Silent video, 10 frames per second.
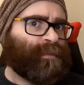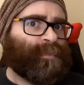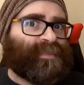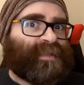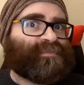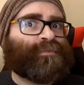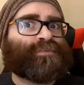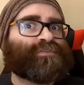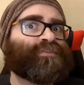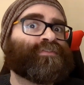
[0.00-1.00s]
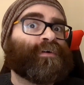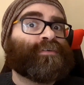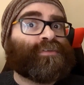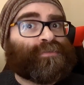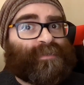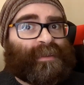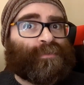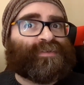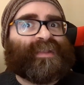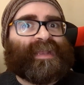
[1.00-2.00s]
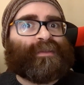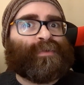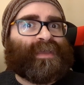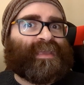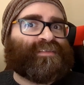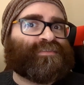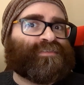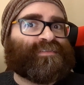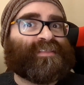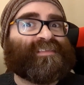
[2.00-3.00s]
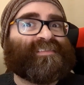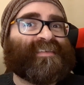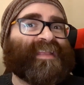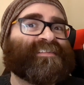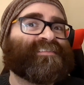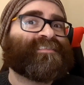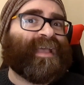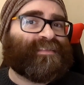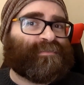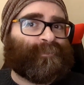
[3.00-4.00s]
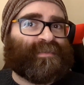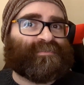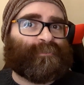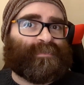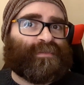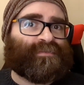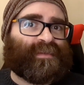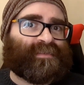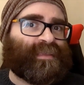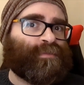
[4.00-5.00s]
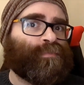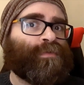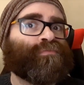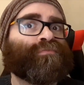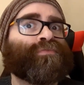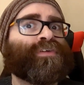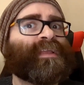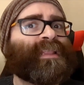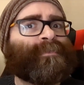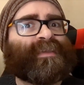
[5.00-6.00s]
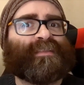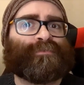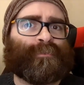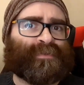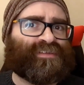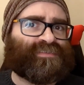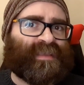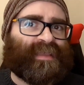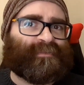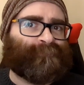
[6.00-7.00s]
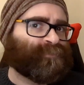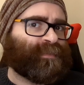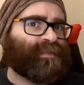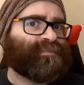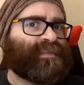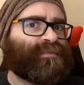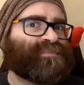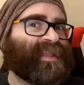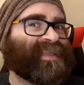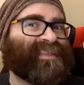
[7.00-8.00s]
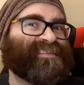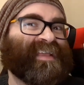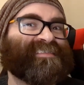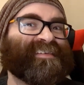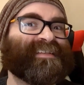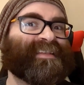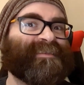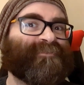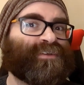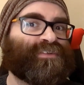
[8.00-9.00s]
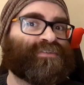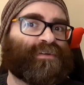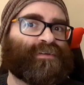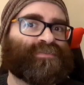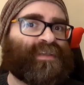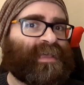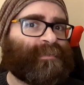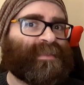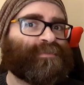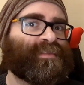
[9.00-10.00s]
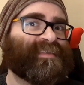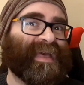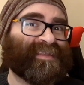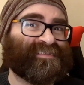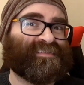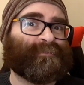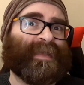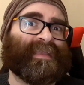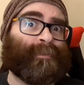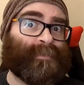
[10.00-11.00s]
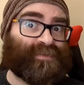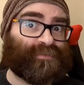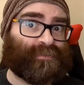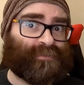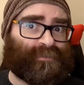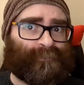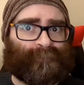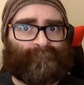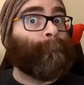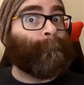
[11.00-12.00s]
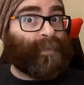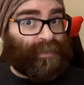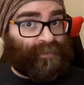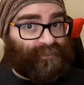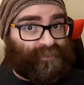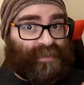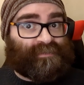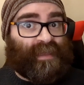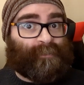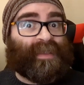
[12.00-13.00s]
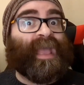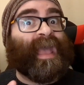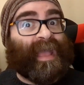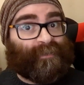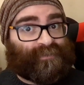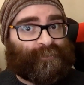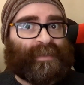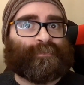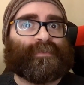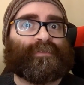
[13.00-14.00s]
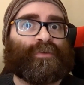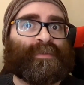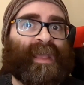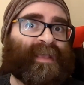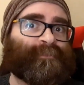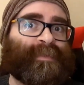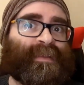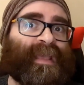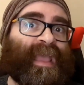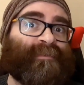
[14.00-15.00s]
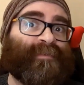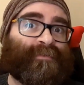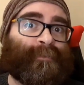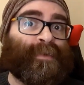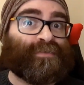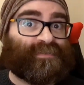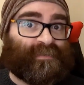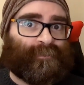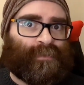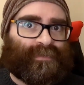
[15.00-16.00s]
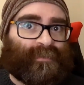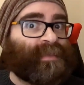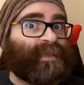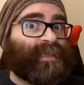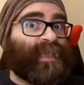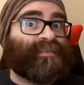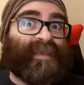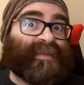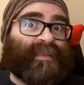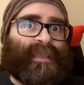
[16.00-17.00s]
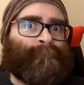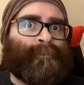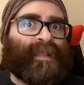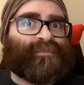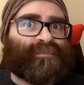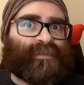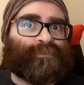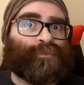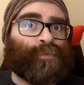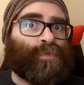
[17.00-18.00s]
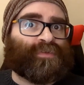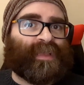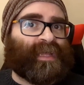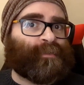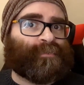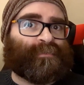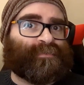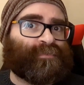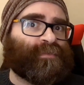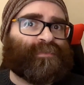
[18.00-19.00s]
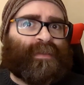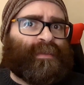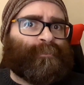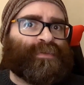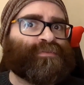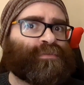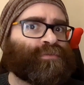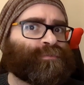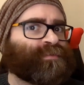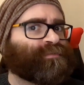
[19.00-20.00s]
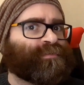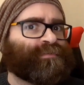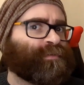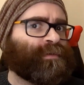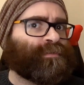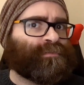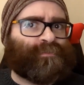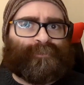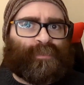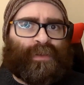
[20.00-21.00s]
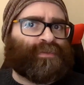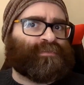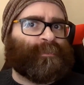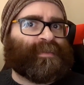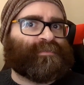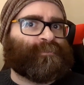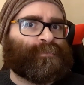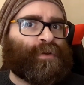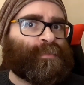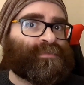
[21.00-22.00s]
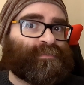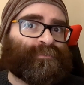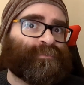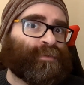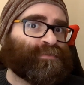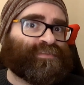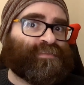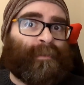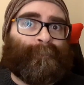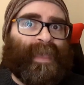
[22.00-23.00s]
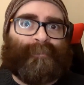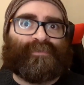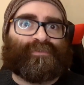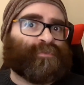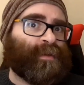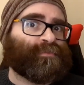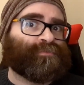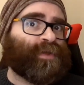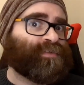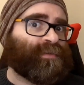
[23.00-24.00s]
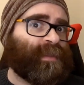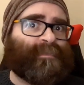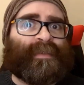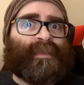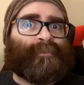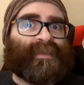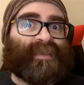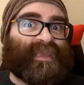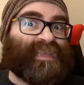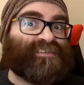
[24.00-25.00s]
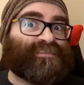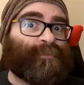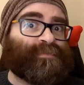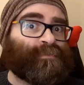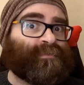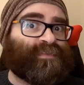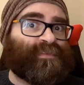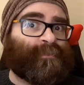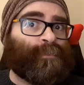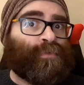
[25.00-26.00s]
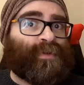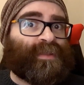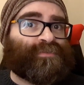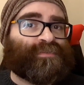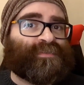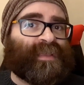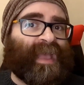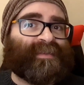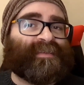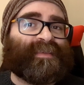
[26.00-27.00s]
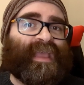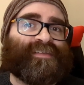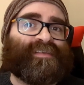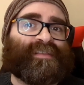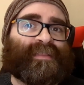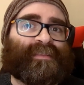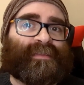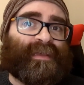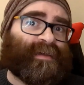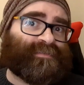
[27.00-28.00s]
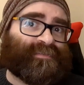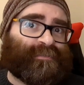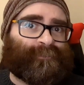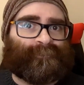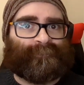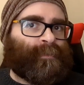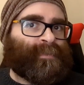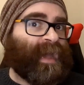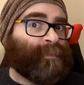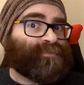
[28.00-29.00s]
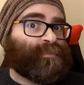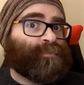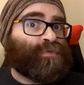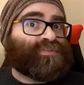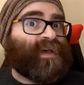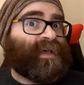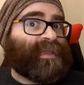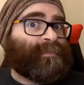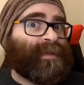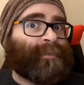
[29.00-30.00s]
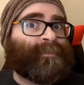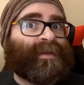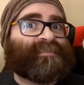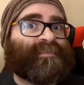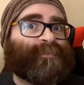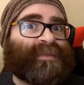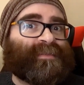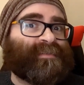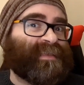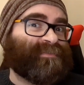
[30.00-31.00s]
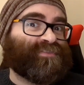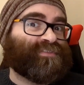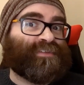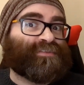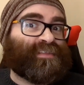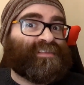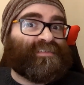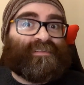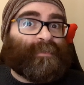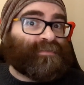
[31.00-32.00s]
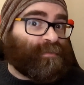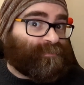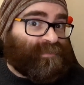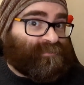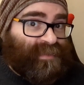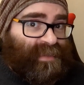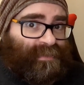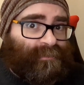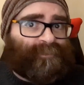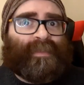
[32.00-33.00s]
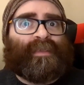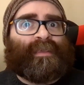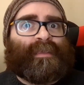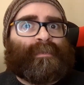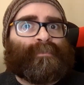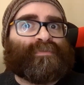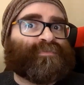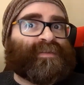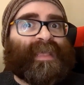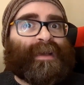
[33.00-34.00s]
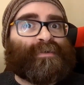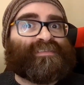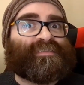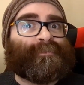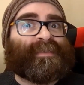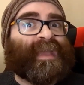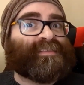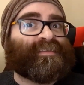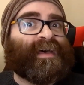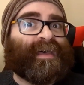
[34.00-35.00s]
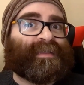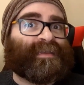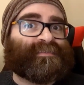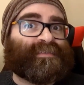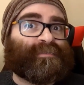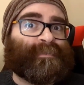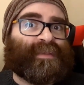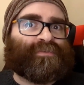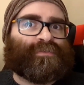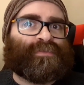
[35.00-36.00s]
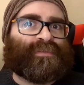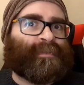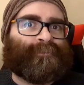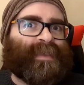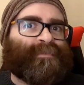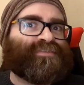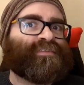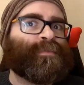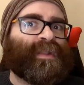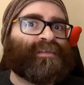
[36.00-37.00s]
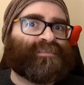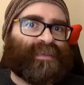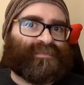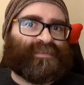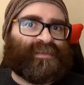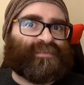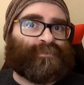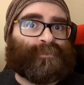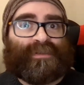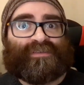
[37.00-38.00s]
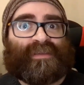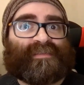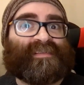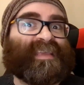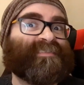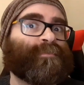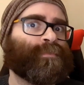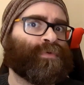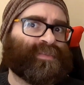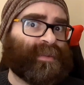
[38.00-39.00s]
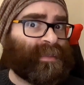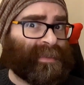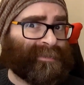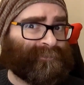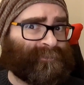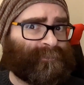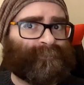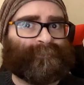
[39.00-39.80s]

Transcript: But that's not to dunk on the record in any way, it's just that this is a dense piece of music that you won't really begin to appreciate until you've dedicated a significant chunk of time into its galaxy-spanning ambitions. But the time I have spent with Newman has been a very positive one. It's an immensely rewarding album, full of musical twists and turns. Unexpected moments and flourishes are peppered throughout the runtime, making each subsequent visit more interesting and engaging than the last. Perhaps with more time, I might have been even slotting this into my top 15. But for now, I simply had to highlight it to make sure that maybe someone else gets the chance to appreciate it even more than I have.